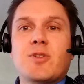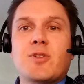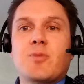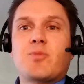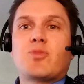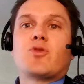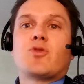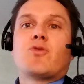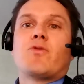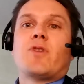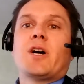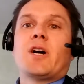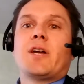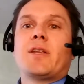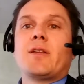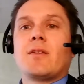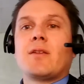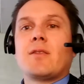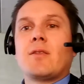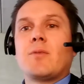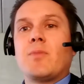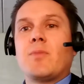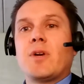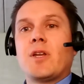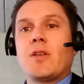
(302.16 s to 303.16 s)

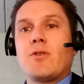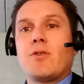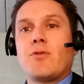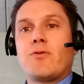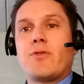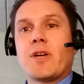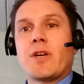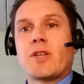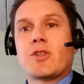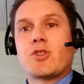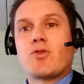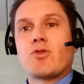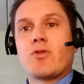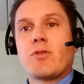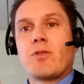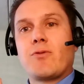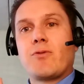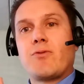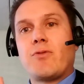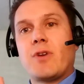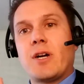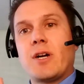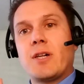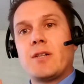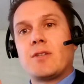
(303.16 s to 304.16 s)
providing the manufacturing
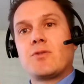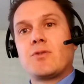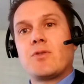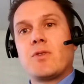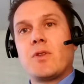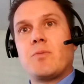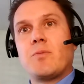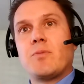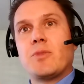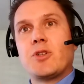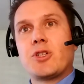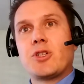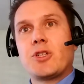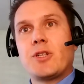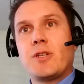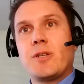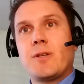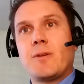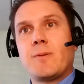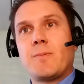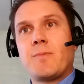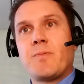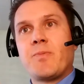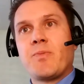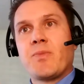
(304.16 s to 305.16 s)
file to the
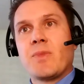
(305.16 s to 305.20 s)
machine.